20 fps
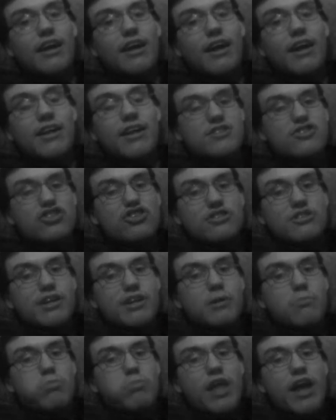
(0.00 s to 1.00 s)
and it's just
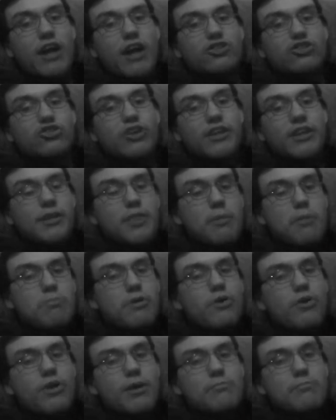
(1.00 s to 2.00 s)
like a black screen, like the
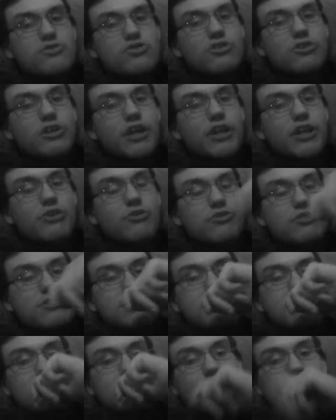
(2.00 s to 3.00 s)
boot up screen you would
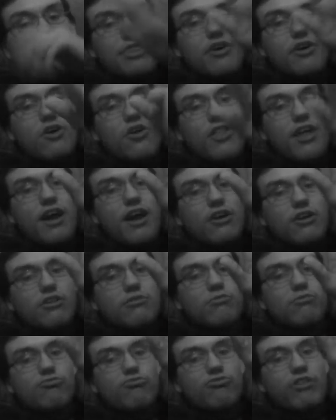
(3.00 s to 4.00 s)
see with all that
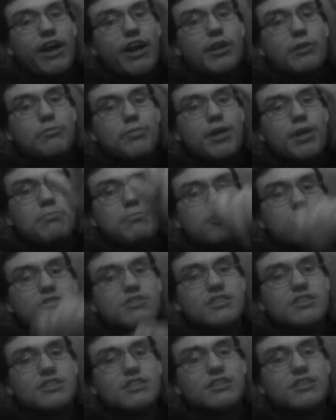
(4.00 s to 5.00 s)
random
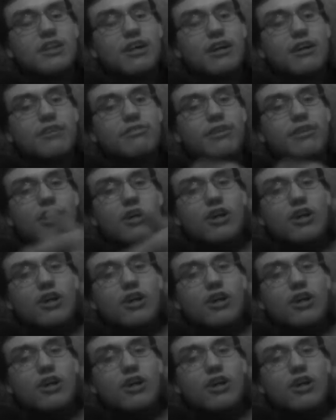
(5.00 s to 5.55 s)
numbers and stuff,